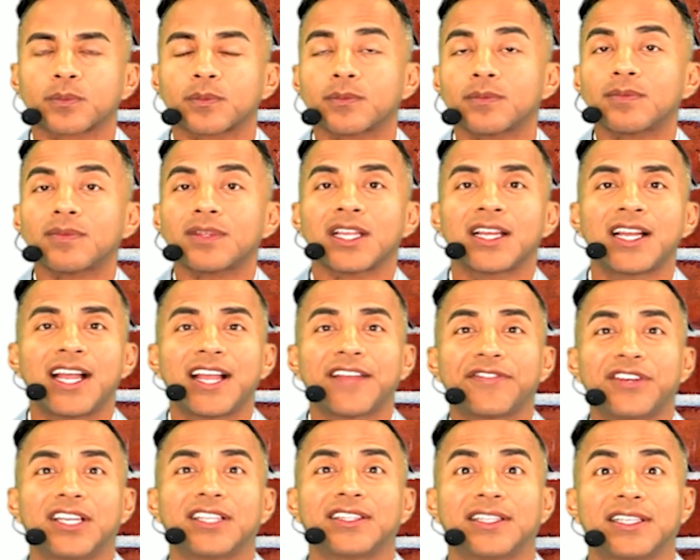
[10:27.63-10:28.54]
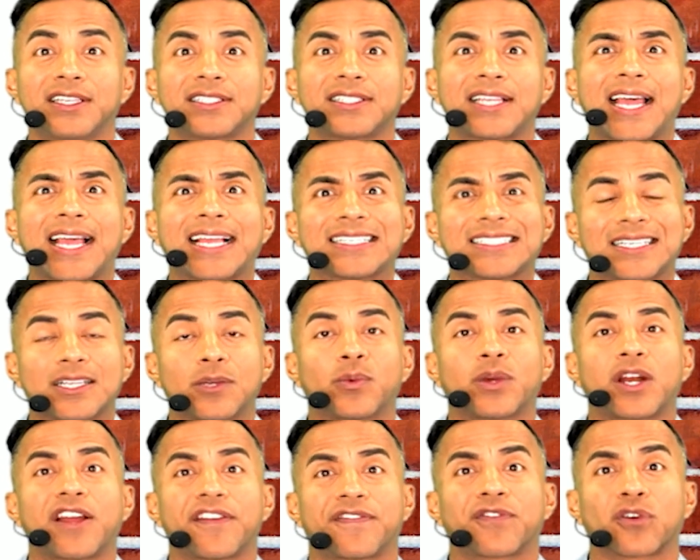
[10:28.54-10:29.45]
I've done this actually when
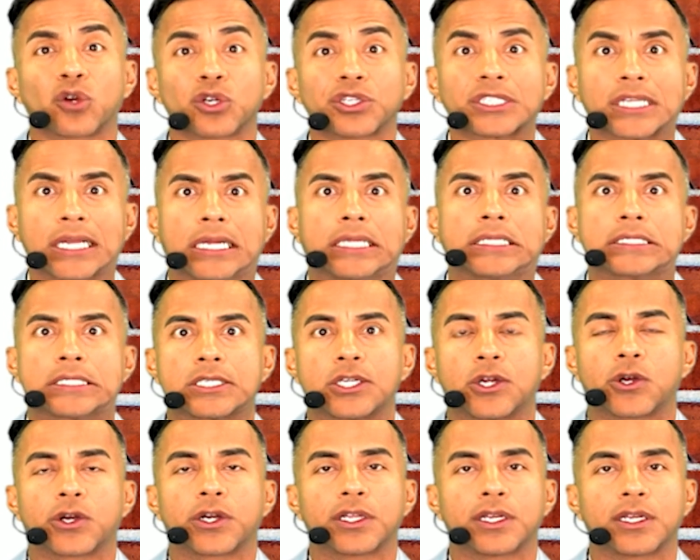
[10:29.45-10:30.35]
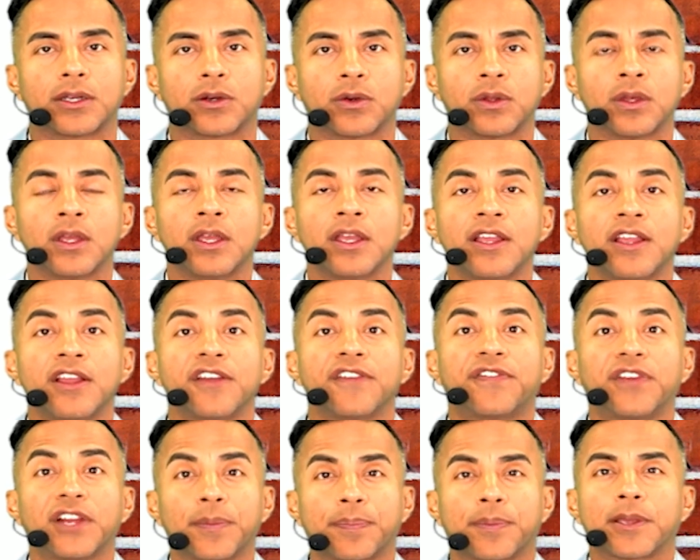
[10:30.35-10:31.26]
I first got started in
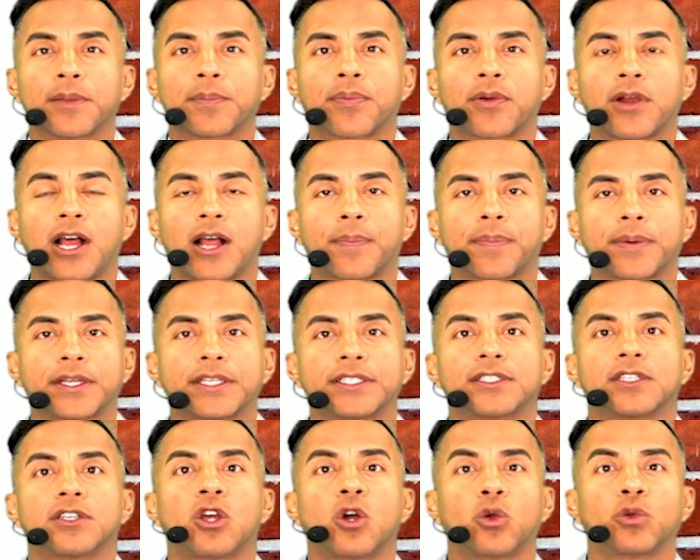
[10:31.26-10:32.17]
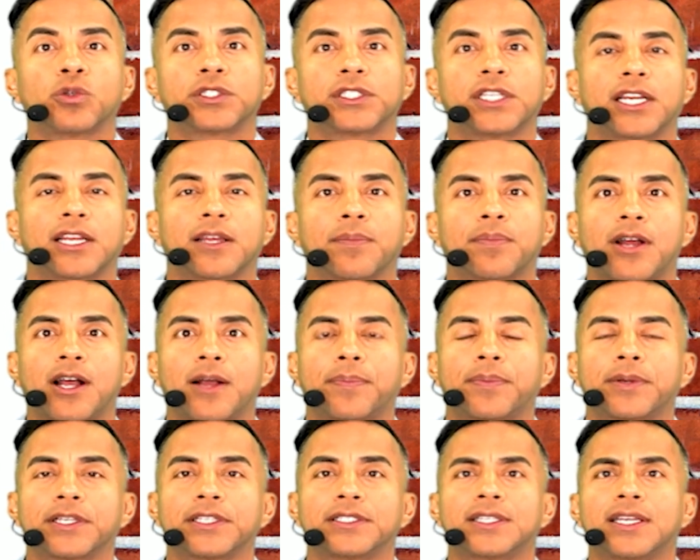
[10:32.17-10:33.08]
flipping properties and wholesaling
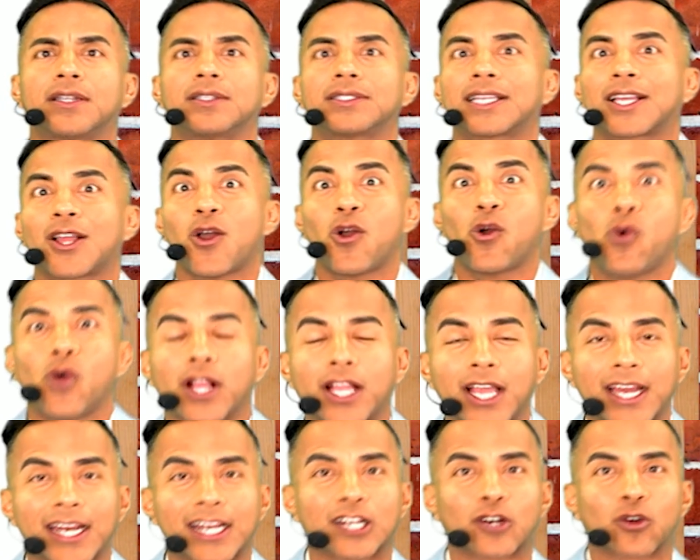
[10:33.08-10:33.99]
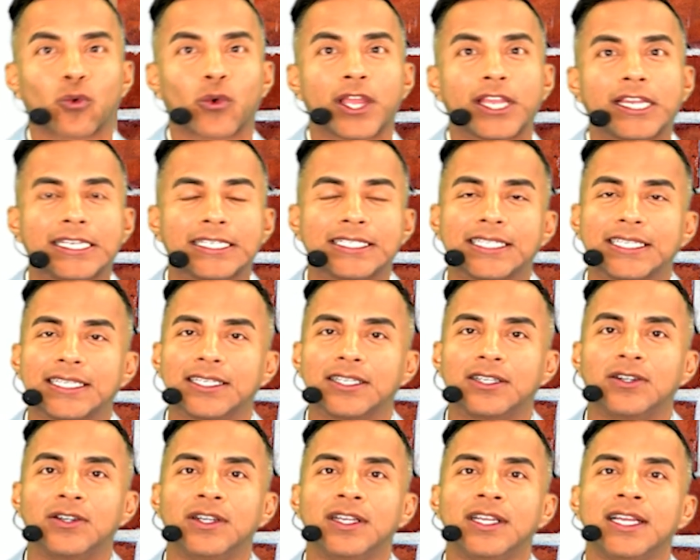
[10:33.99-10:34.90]
properties. That I was like, oh, I got a great
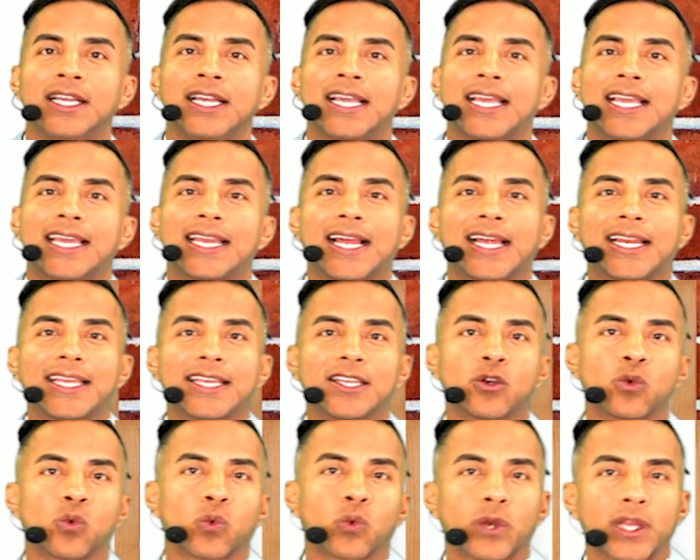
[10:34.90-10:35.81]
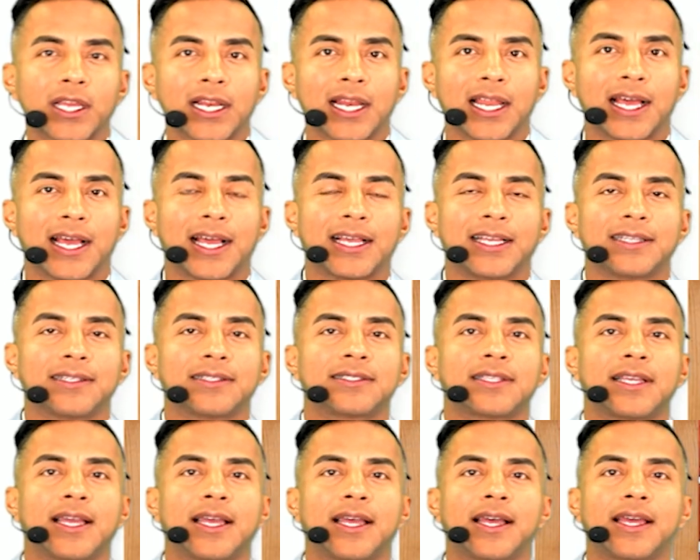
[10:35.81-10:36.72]
deal. And I didn't realize
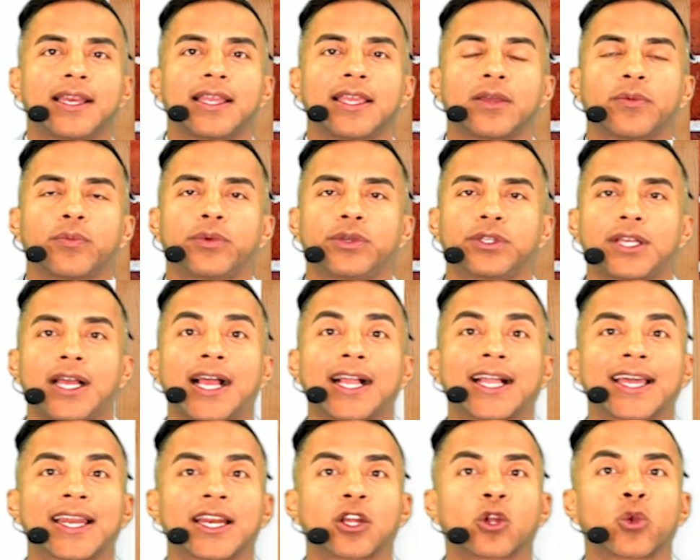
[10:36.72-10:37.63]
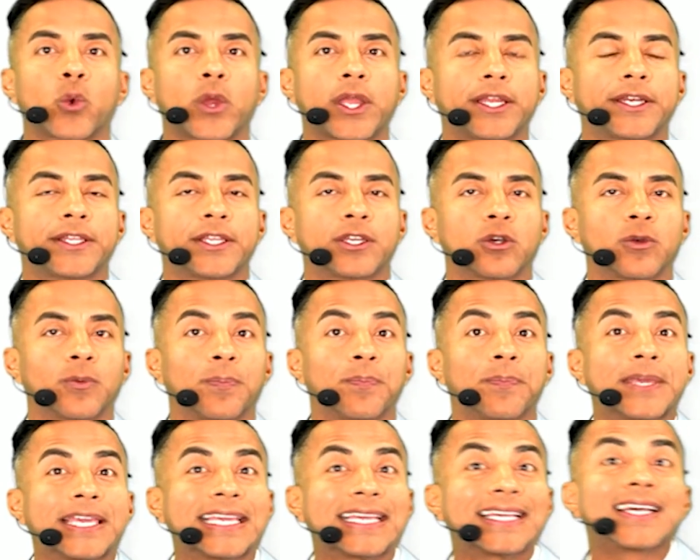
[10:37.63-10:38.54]
that I got a great deal
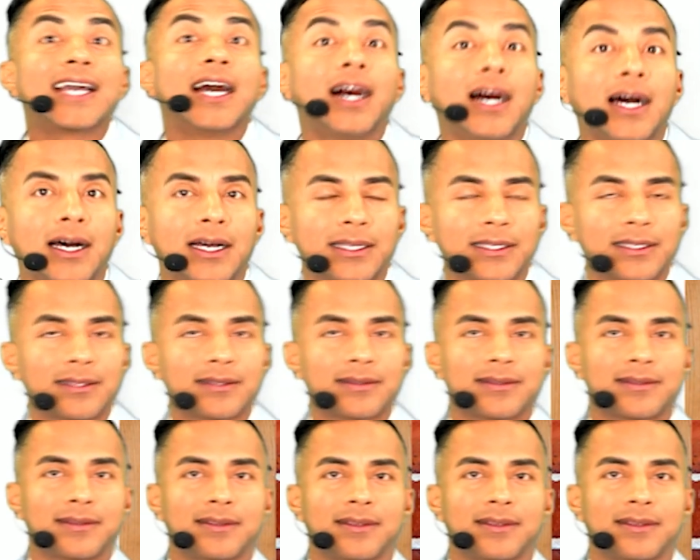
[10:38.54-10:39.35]
because